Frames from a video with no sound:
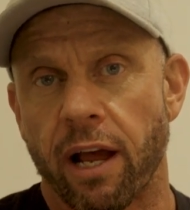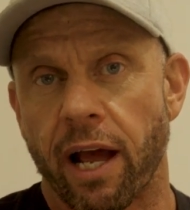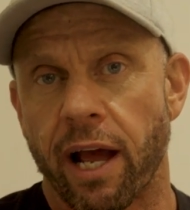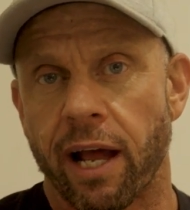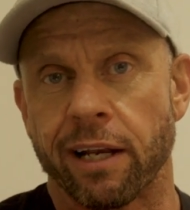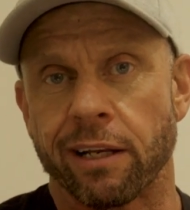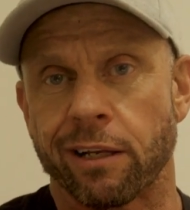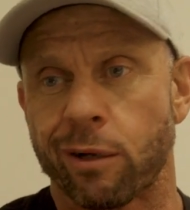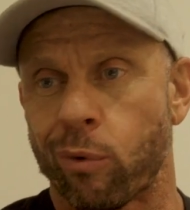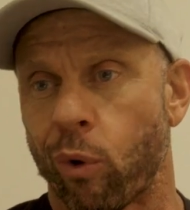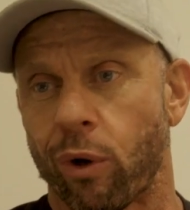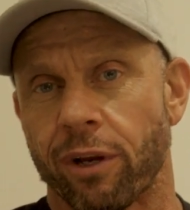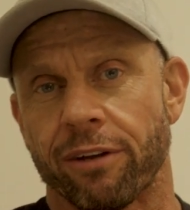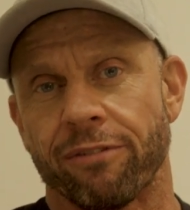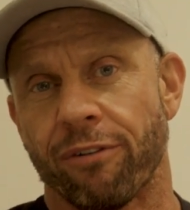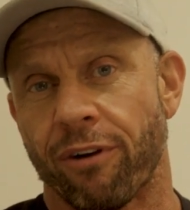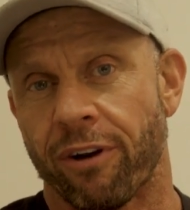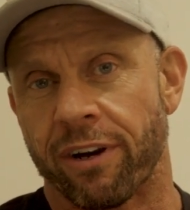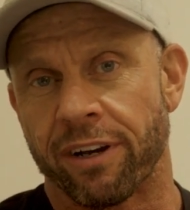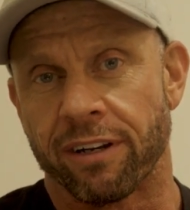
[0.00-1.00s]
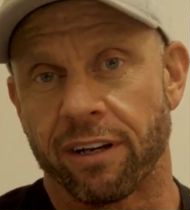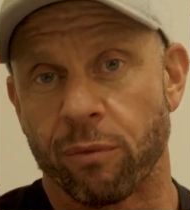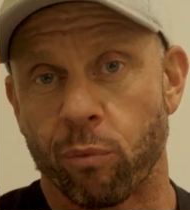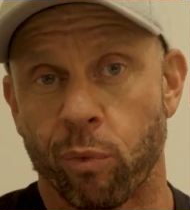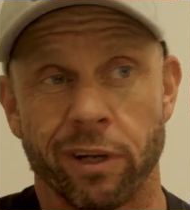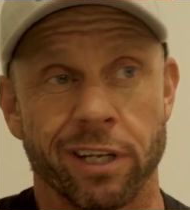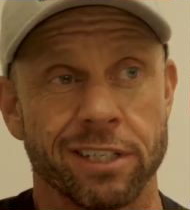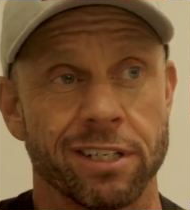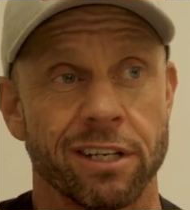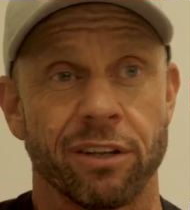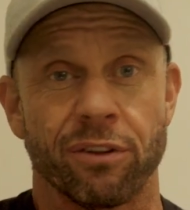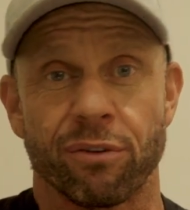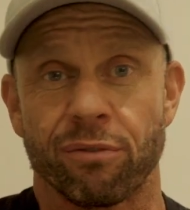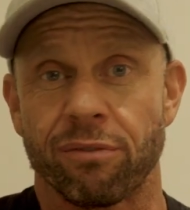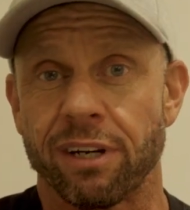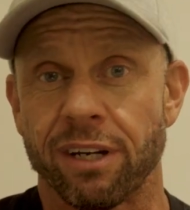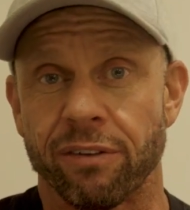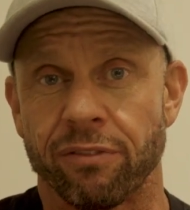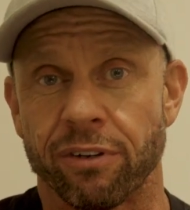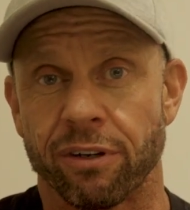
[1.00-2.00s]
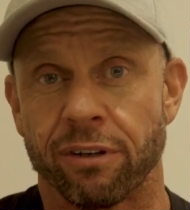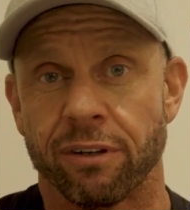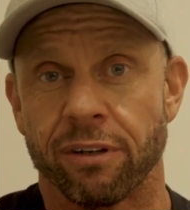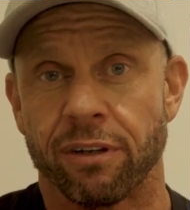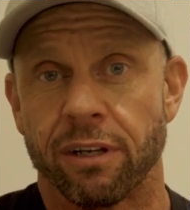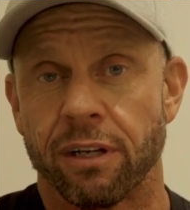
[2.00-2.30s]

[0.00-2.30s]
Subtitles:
and qualifying when there's only 3 of you?